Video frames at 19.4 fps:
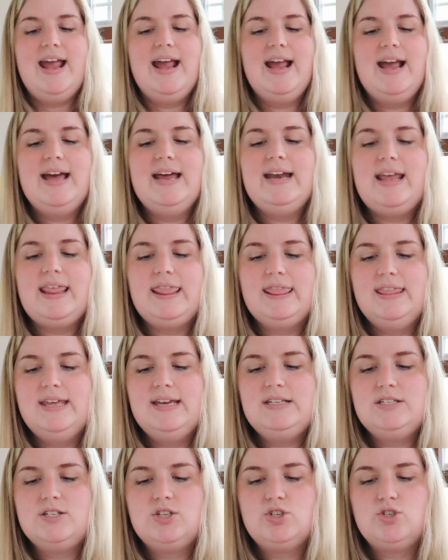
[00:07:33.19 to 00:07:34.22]
And
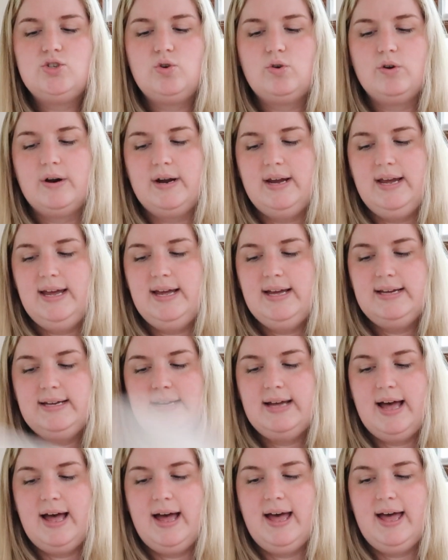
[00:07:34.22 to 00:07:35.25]
this story
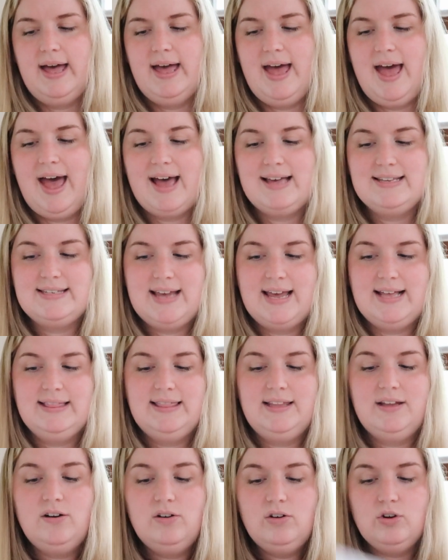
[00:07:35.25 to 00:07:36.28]
has a
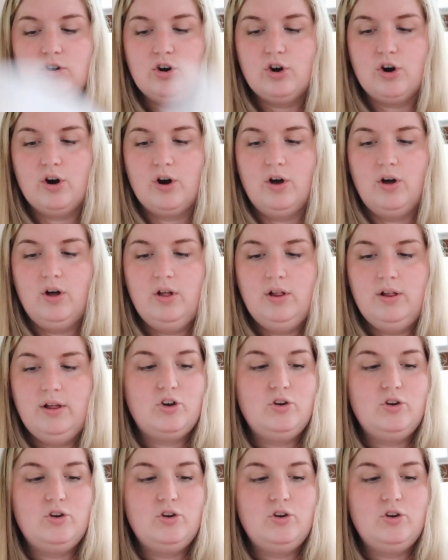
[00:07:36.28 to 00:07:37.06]
little girl